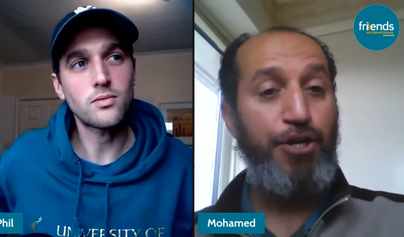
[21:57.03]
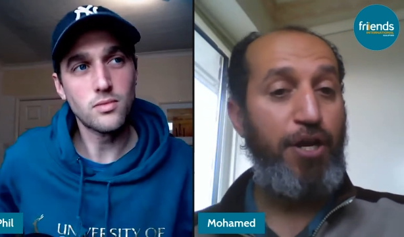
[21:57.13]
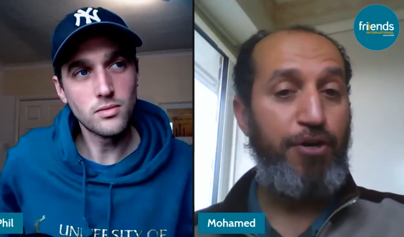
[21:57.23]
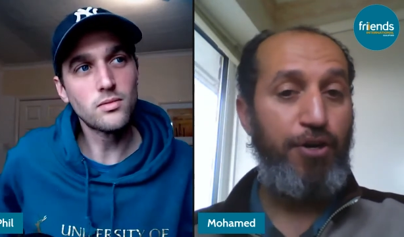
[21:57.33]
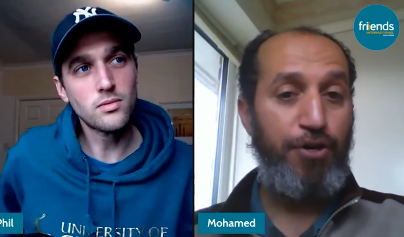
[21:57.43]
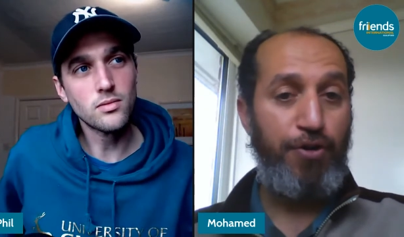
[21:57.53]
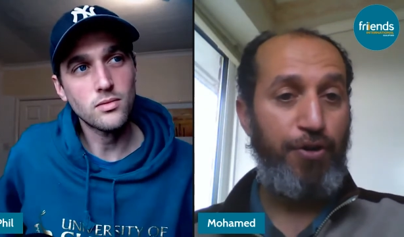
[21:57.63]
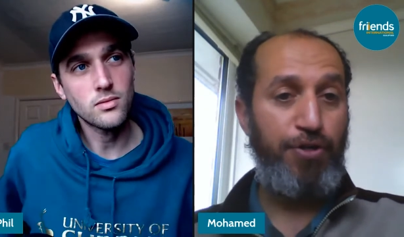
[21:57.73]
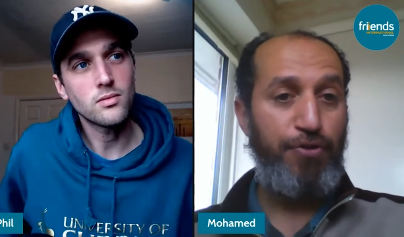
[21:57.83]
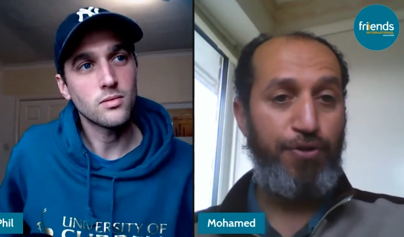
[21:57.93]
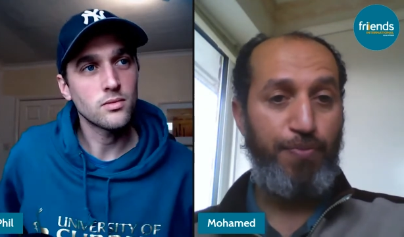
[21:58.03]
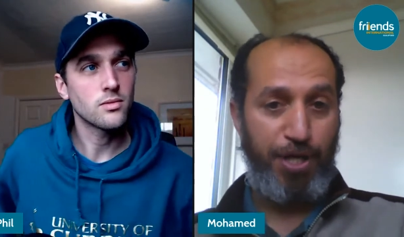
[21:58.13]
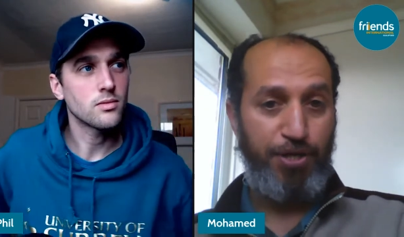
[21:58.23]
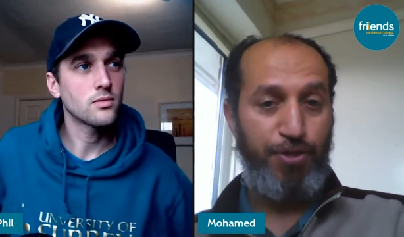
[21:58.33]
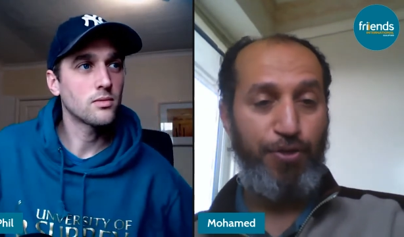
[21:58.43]
Speaker 1: No, no, not not
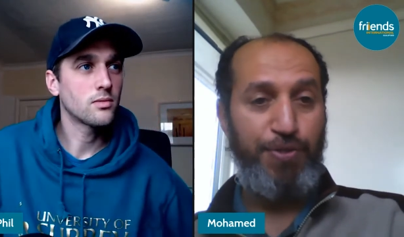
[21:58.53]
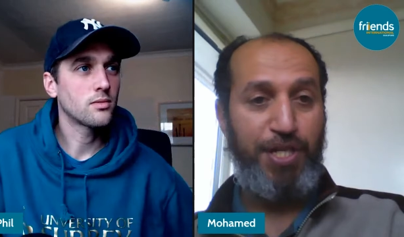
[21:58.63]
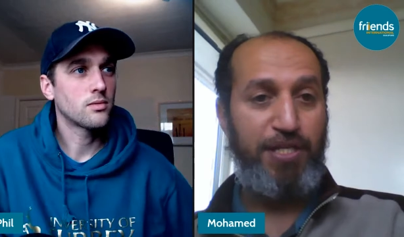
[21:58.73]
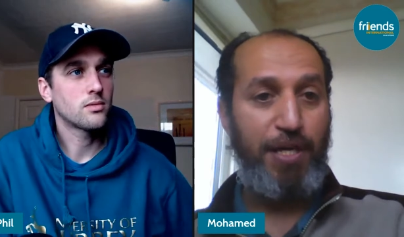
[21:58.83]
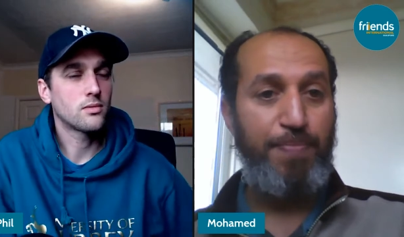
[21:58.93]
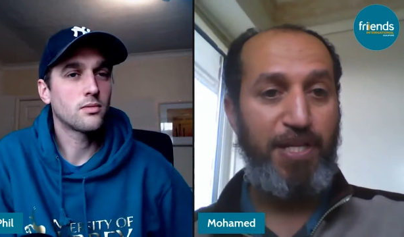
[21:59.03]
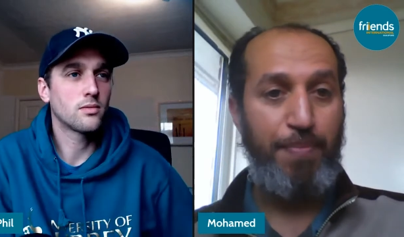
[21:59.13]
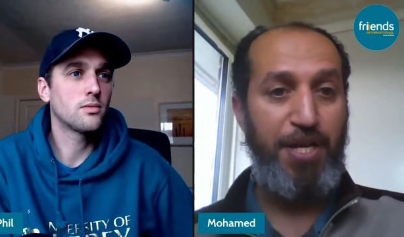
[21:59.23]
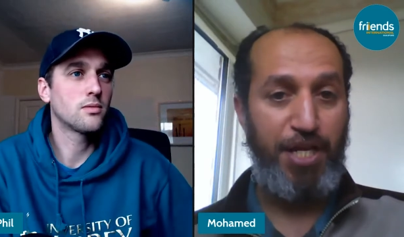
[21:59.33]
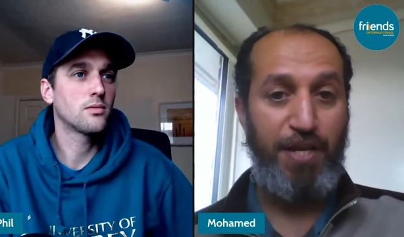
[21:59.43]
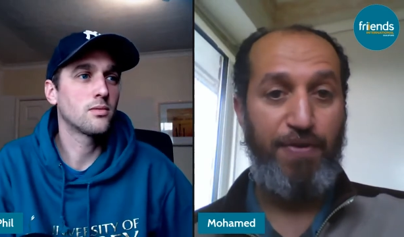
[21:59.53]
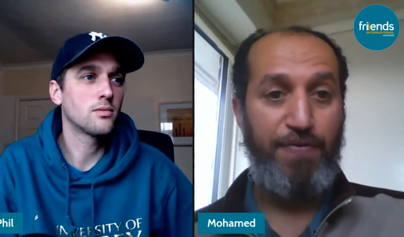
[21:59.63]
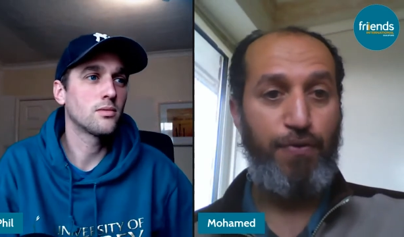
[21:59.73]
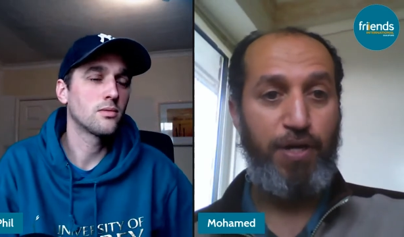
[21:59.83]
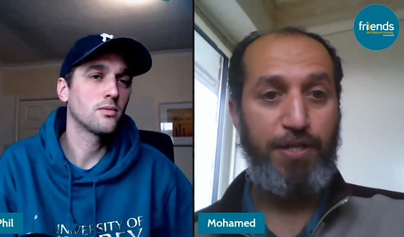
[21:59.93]
because you're using it, uh, but I mean even
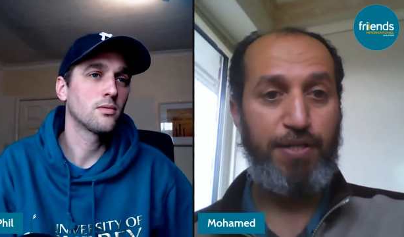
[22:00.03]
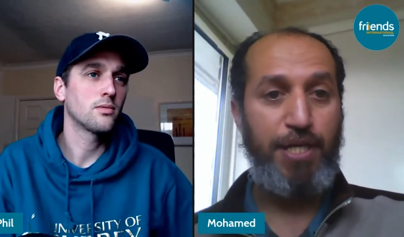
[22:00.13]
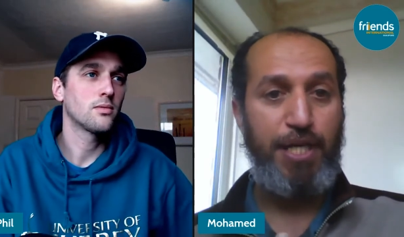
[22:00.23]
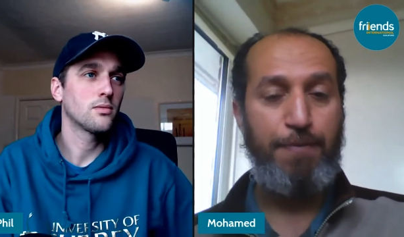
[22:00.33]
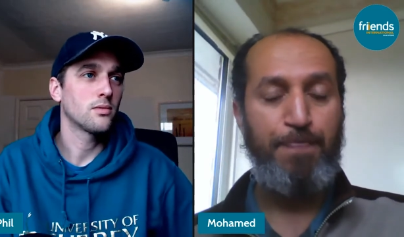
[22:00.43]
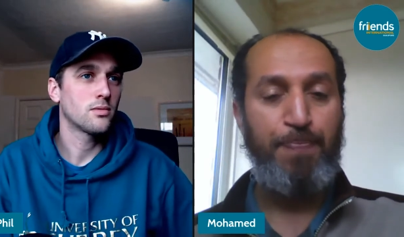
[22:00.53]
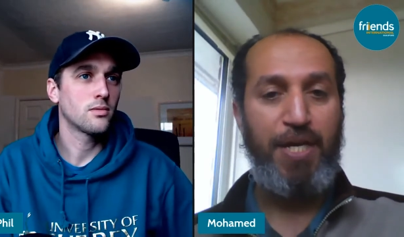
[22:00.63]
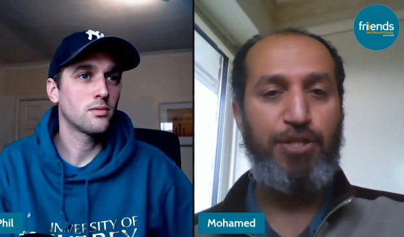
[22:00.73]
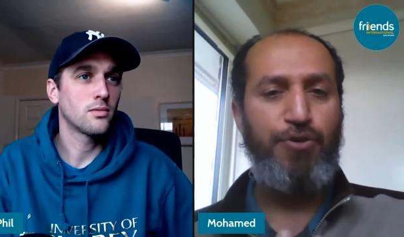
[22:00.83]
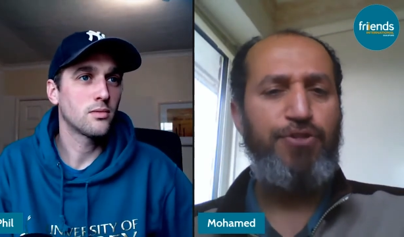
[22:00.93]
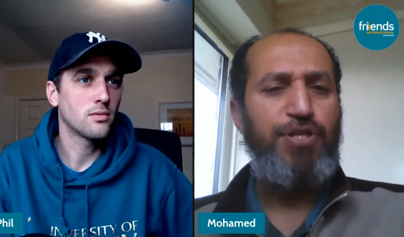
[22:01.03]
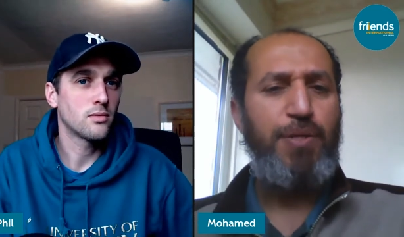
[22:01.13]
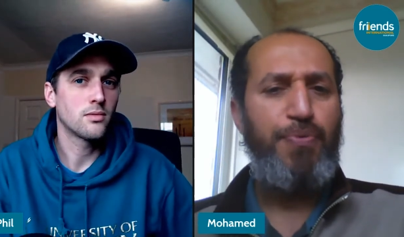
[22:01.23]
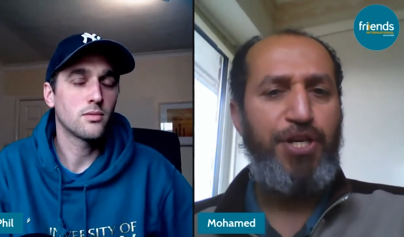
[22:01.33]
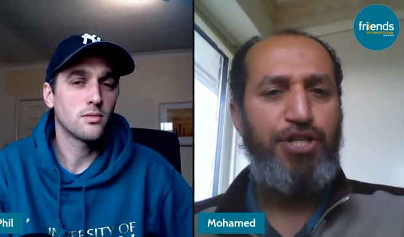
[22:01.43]
for us, it, it's not
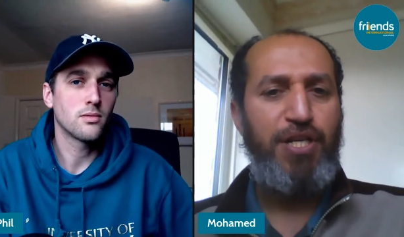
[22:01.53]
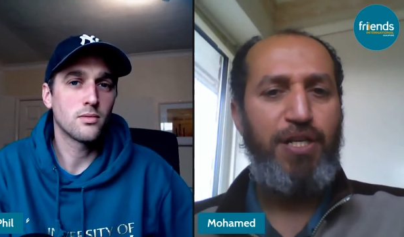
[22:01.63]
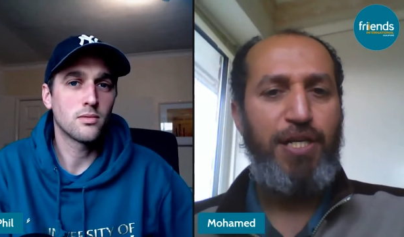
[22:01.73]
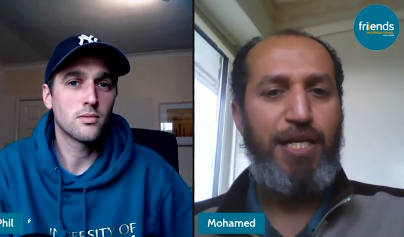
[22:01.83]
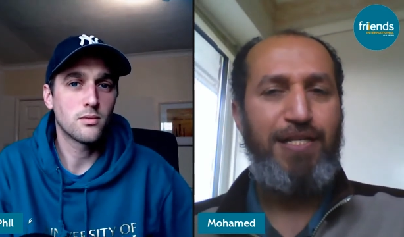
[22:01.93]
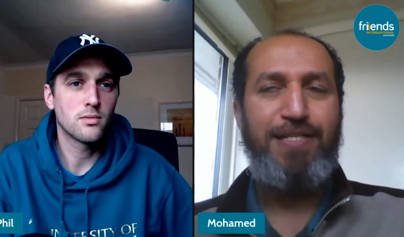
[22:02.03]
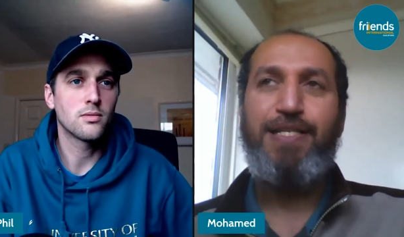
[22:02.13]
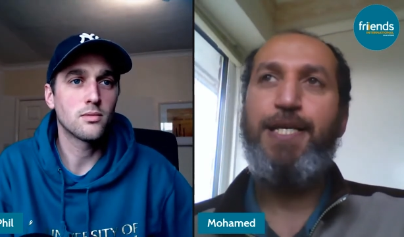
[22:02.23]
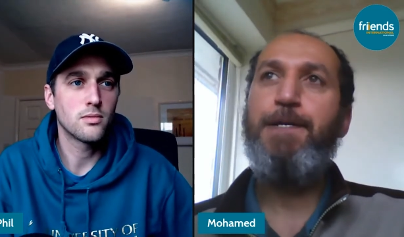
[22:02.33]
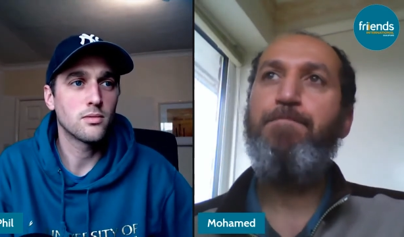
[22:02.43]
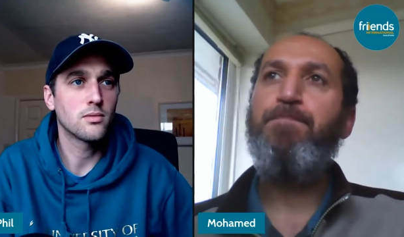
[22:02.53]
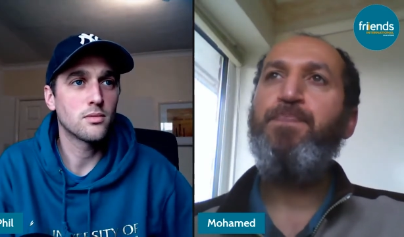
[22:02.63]
celebration. It's uh,